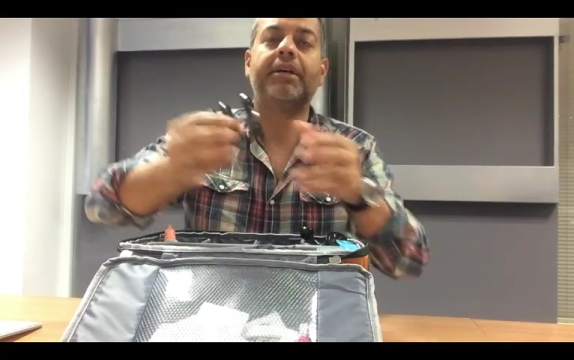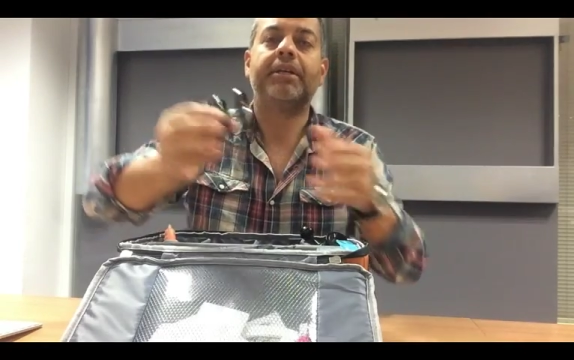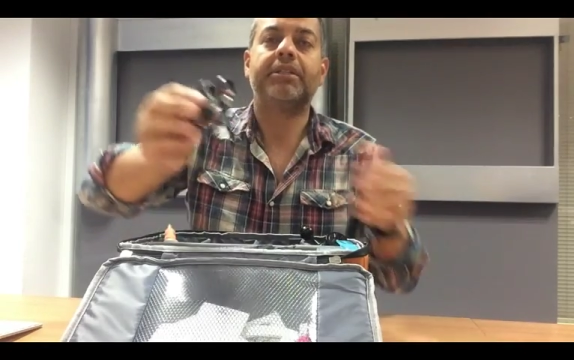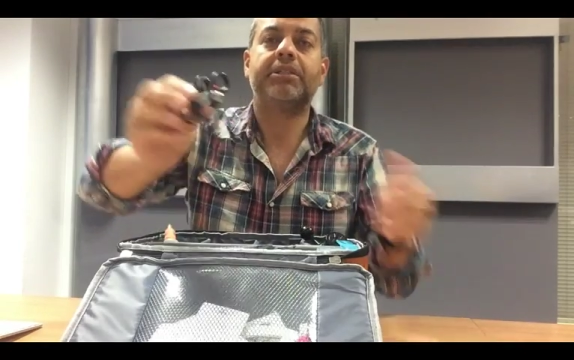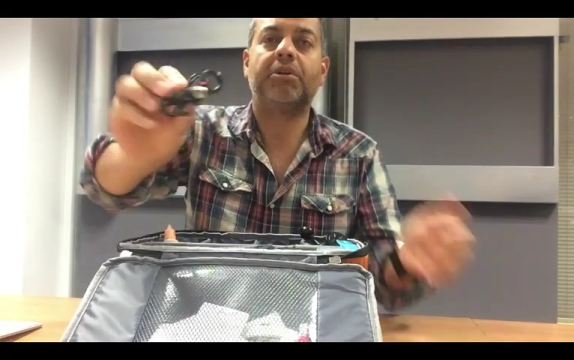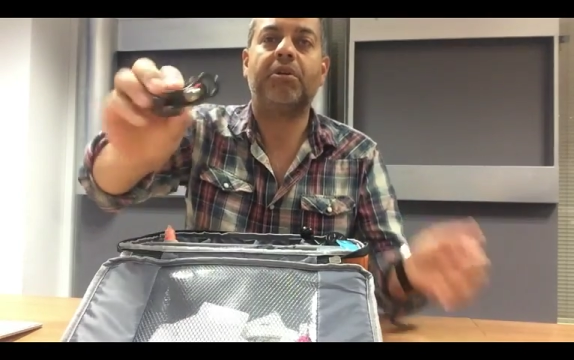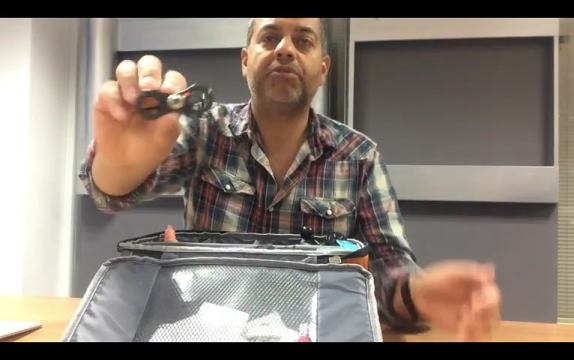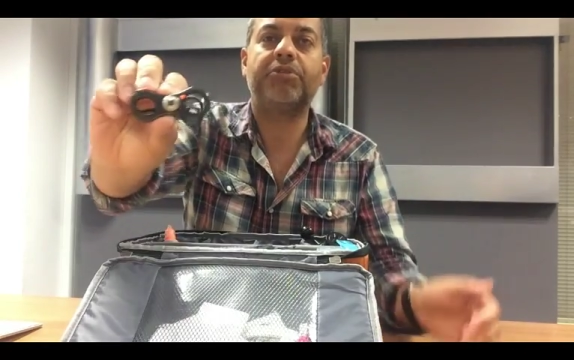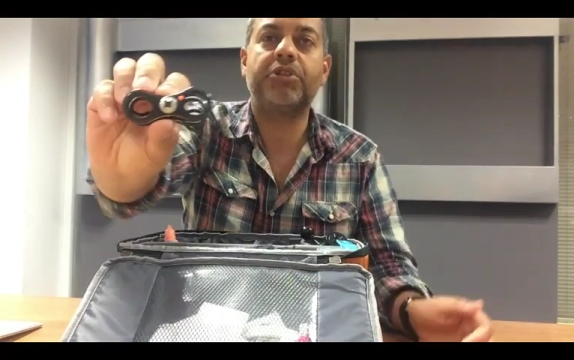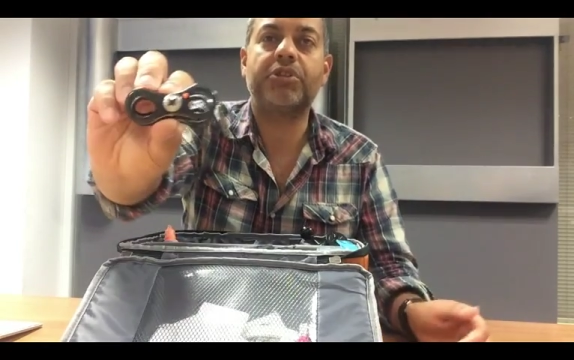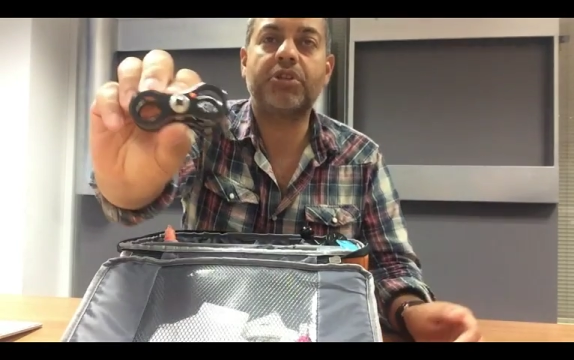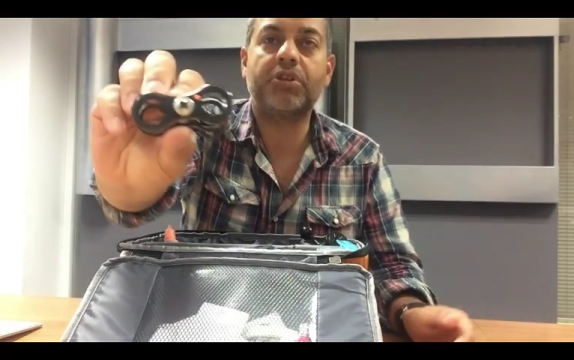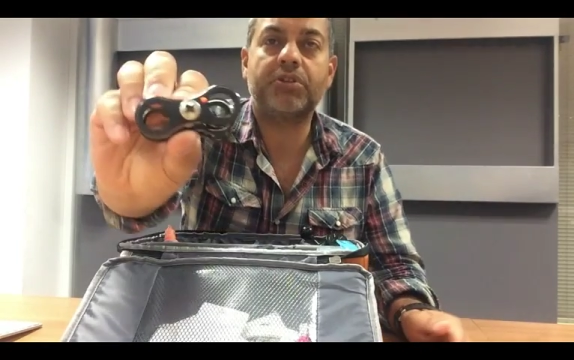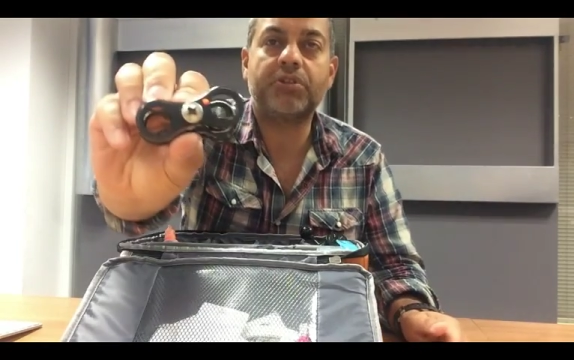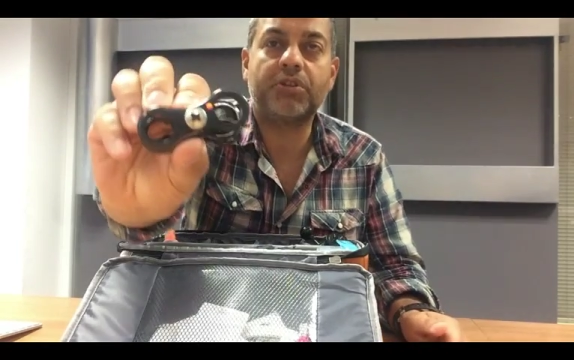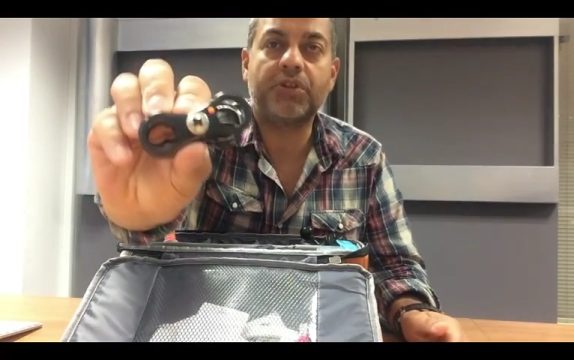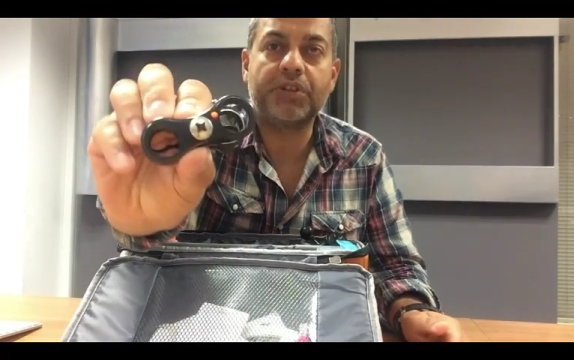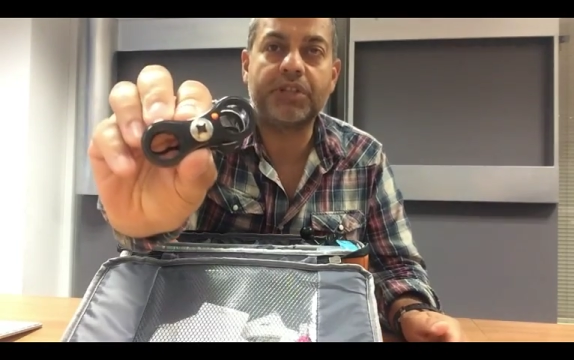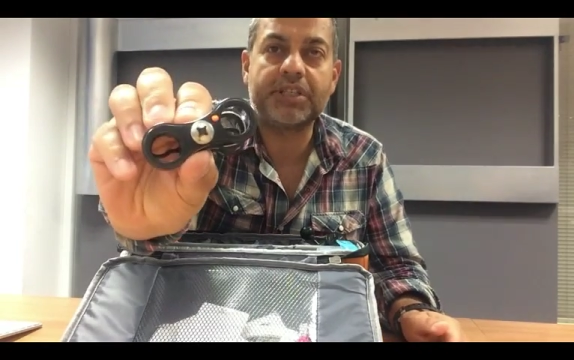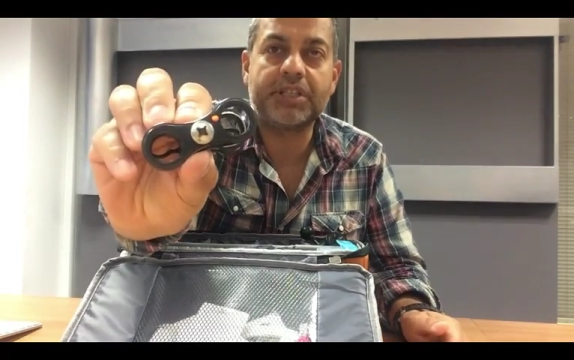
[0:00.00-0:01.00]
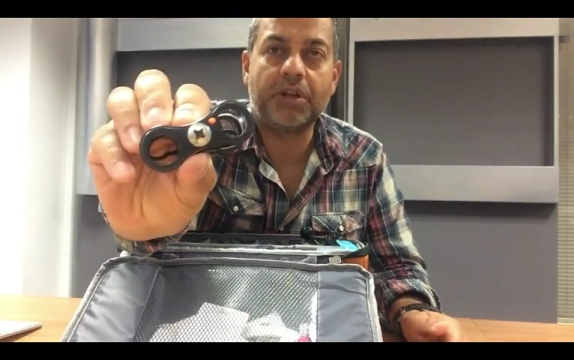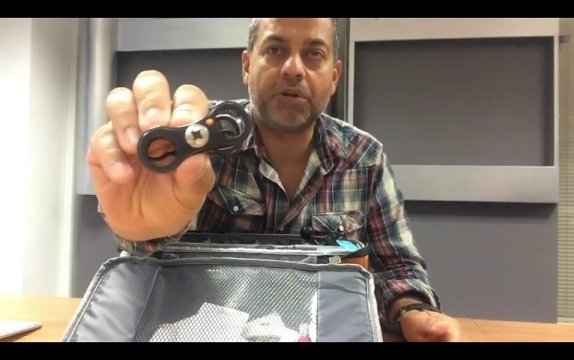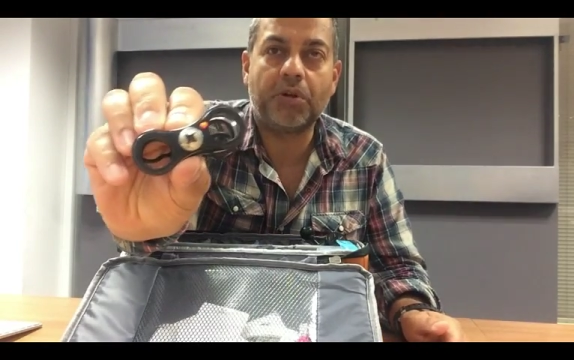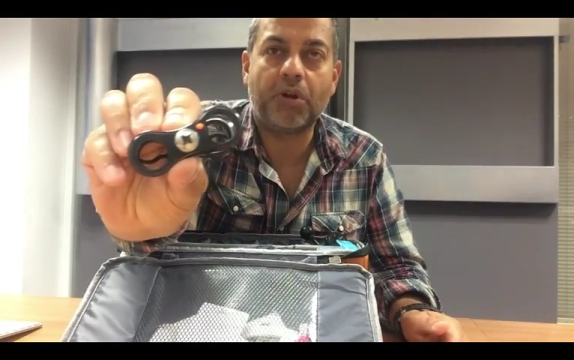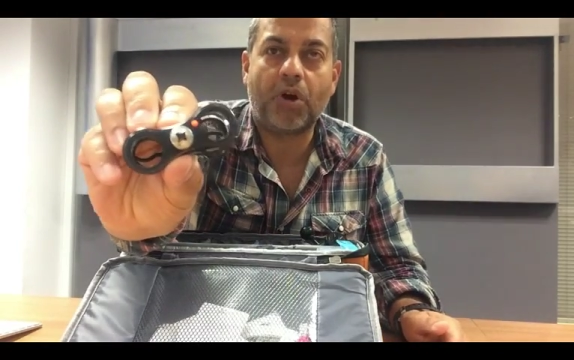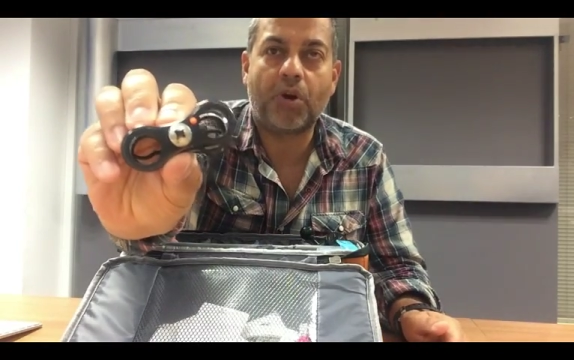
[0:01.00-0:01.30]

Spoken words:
So I've just got this little